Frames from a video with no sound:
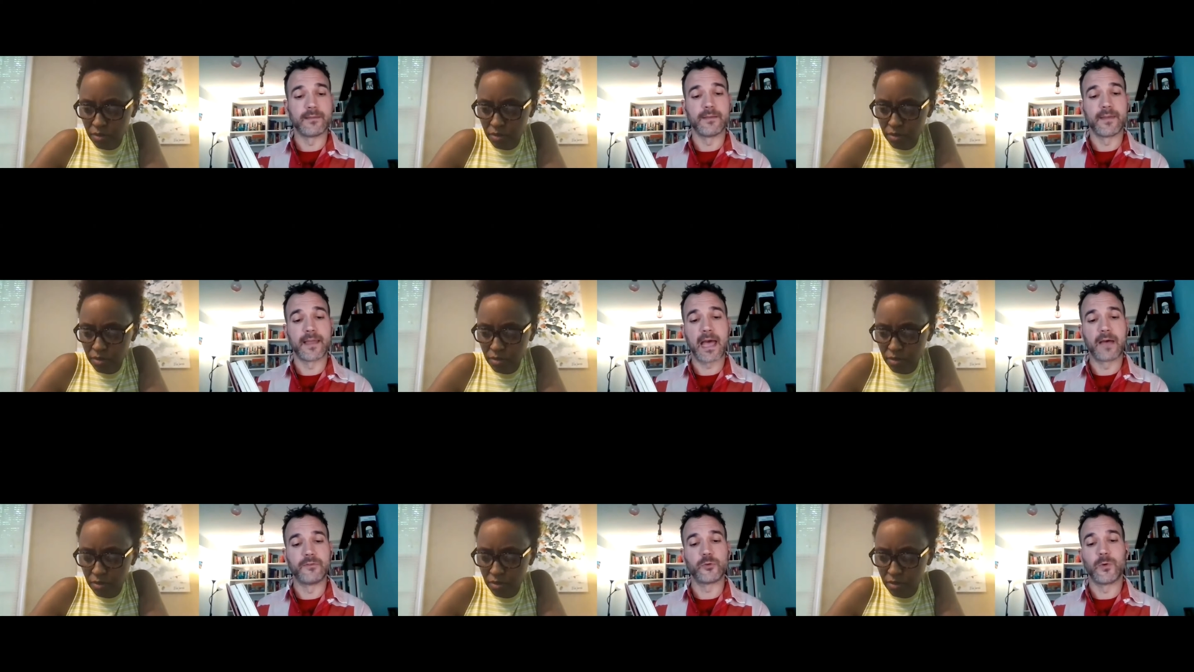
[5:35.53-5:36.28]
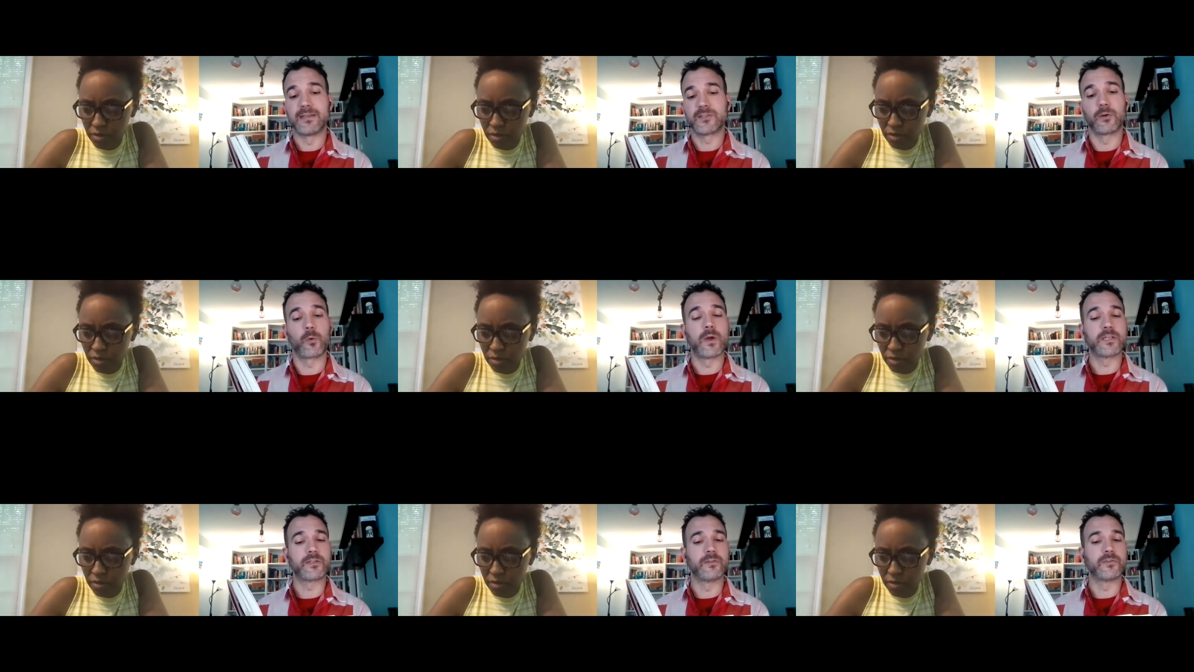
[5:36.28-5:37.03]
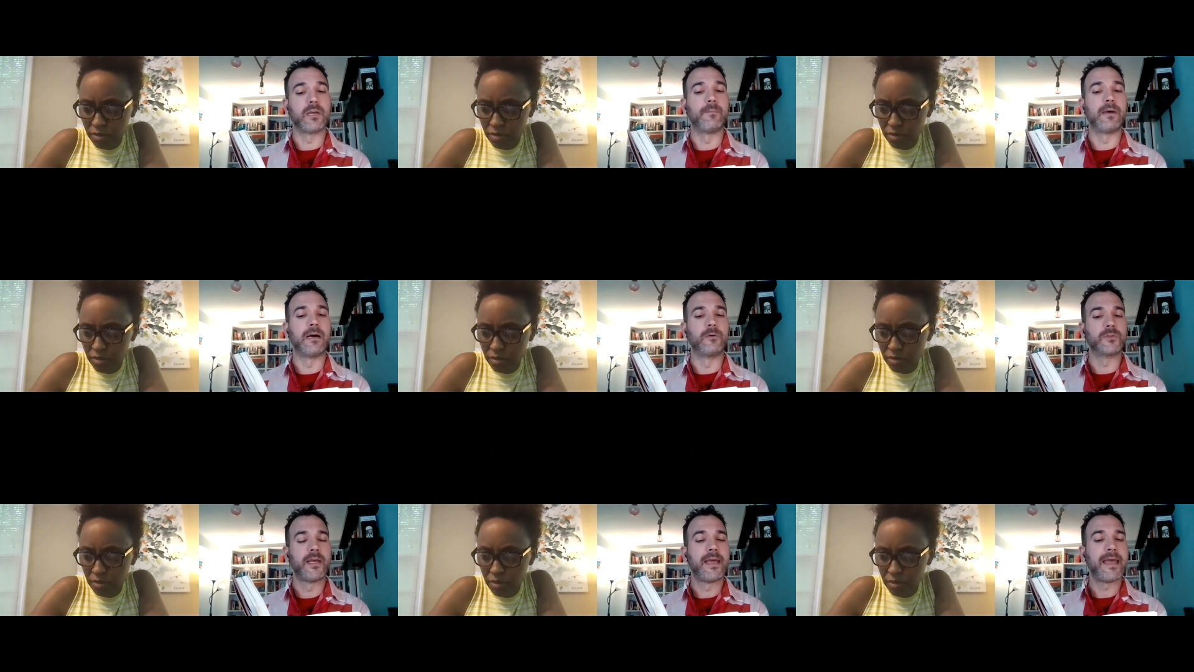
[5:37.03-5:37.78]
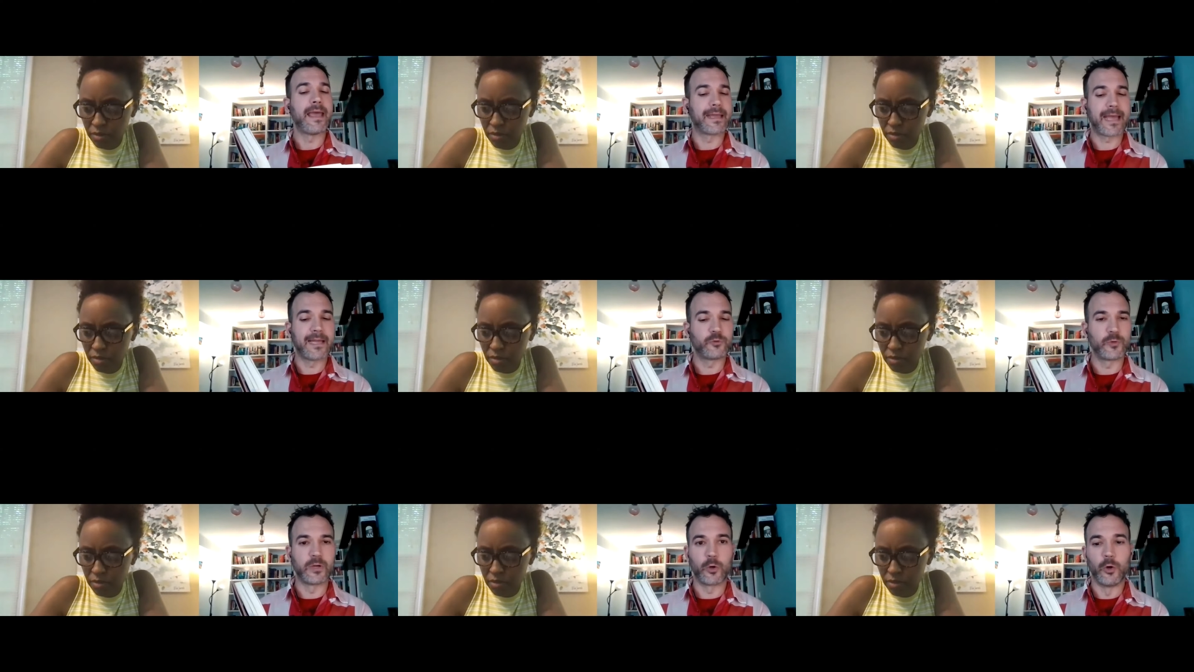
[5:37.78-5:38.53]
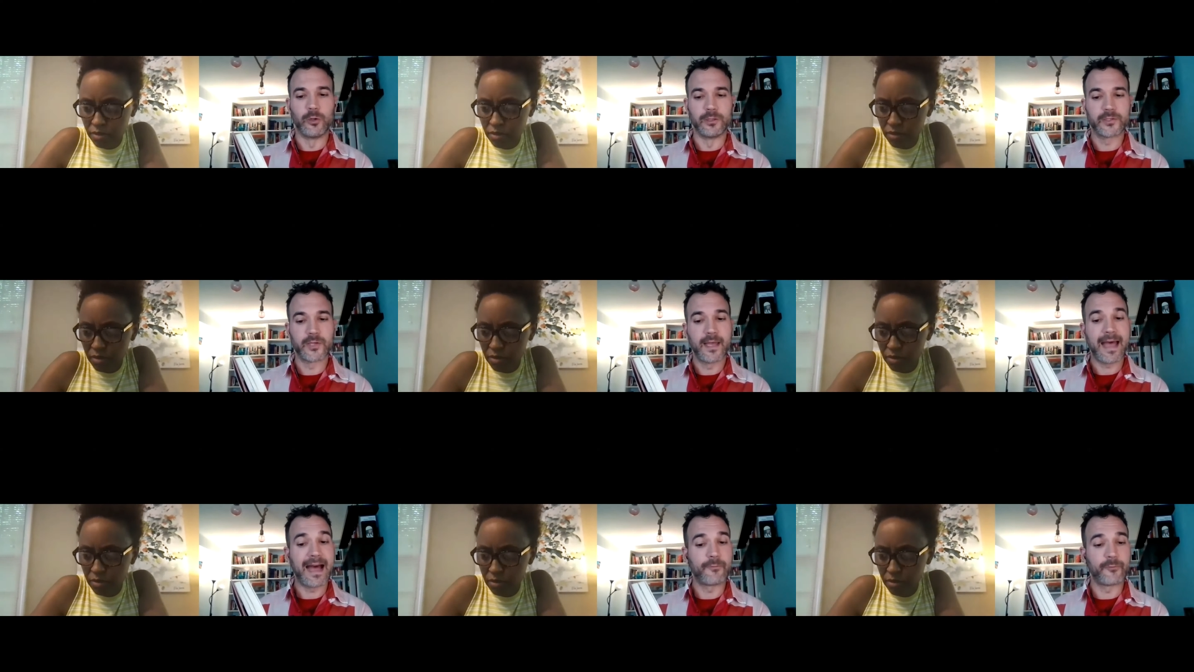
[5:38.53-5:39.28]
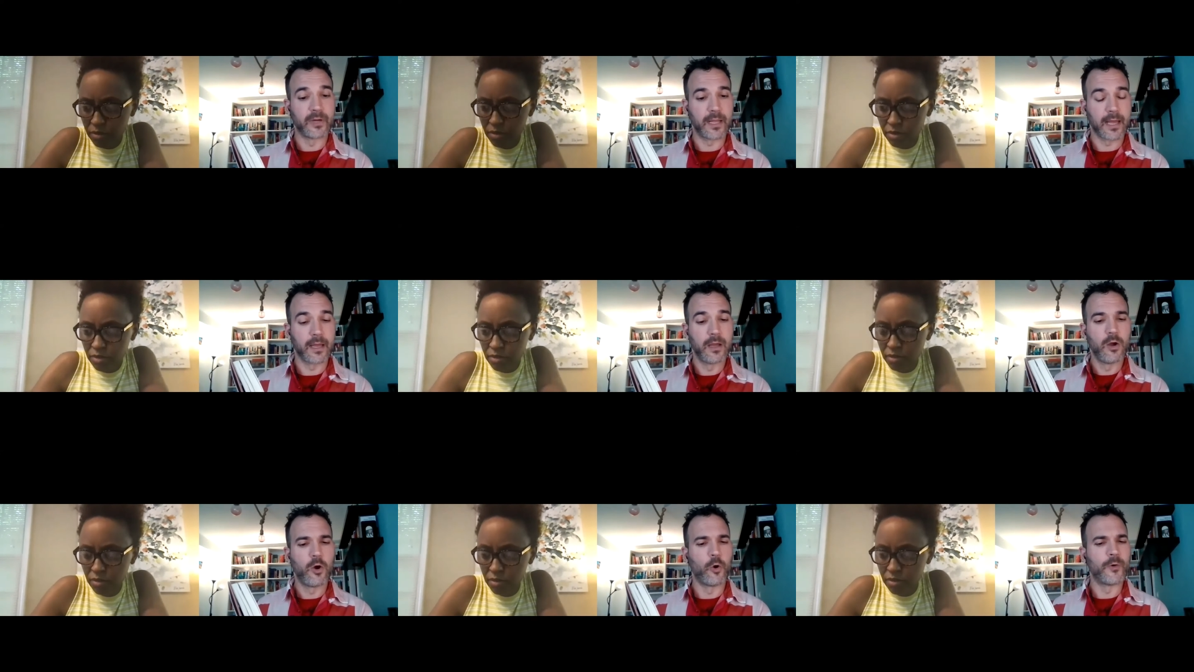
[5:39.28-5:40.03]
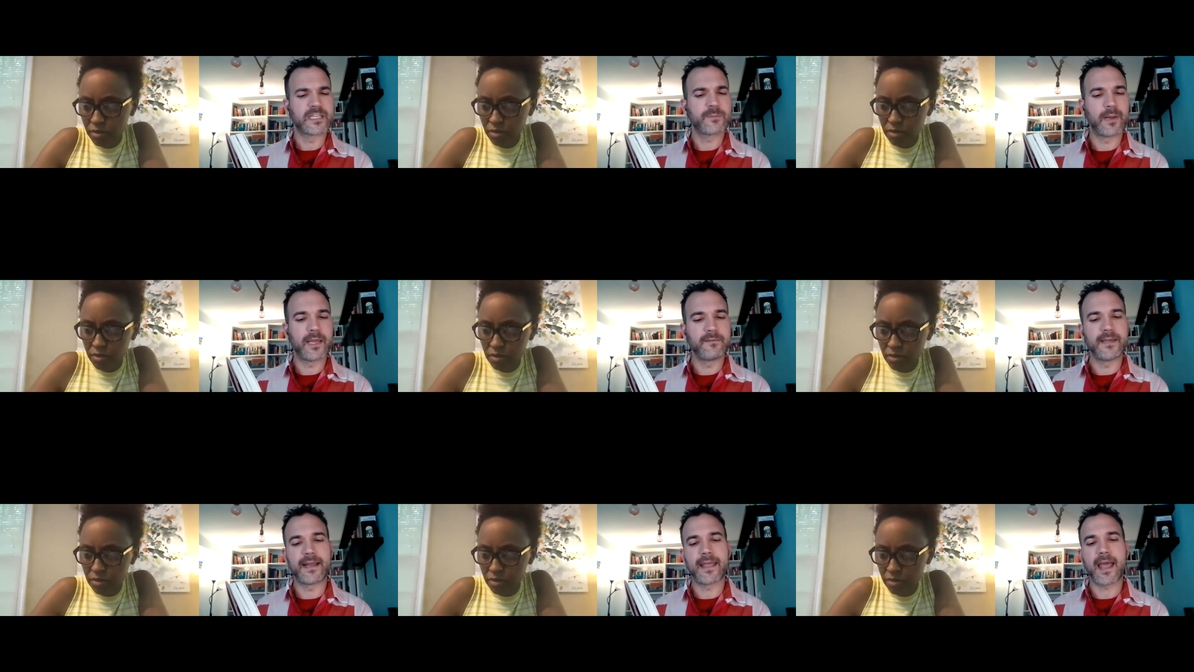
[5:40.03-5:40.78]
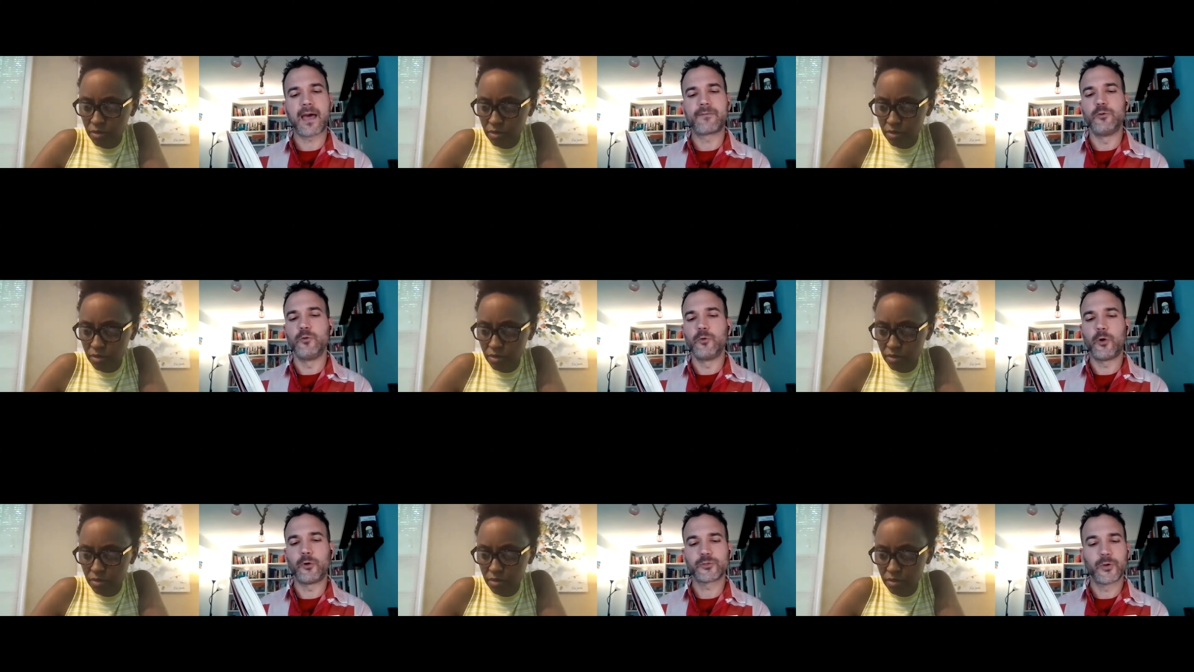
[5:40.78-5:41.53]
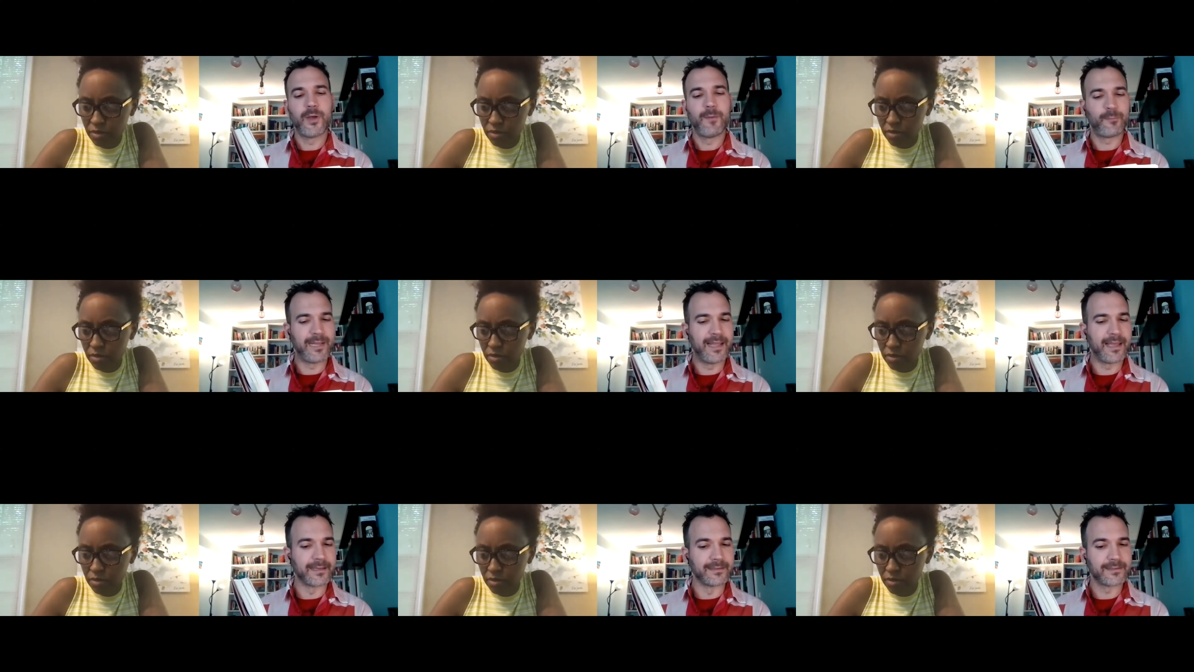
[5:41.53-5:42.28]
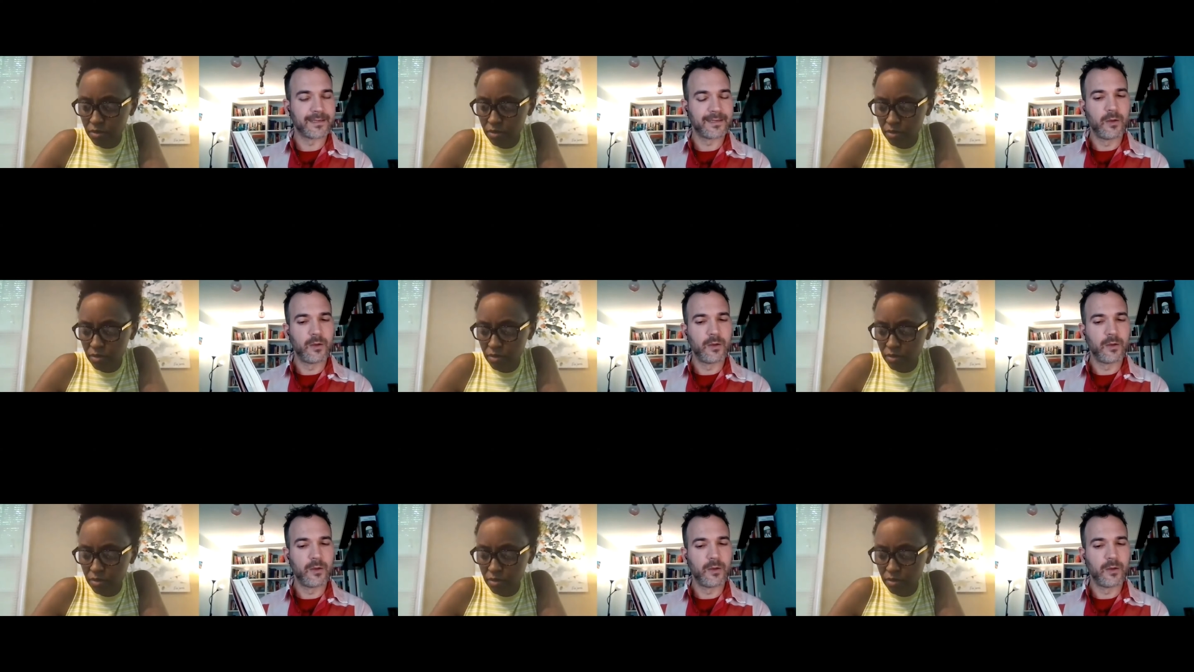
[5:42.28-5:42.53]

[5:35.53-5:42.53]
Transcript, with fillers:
Speaker 1: I didn't have to answer questions about a country called Africa or explain that I had not played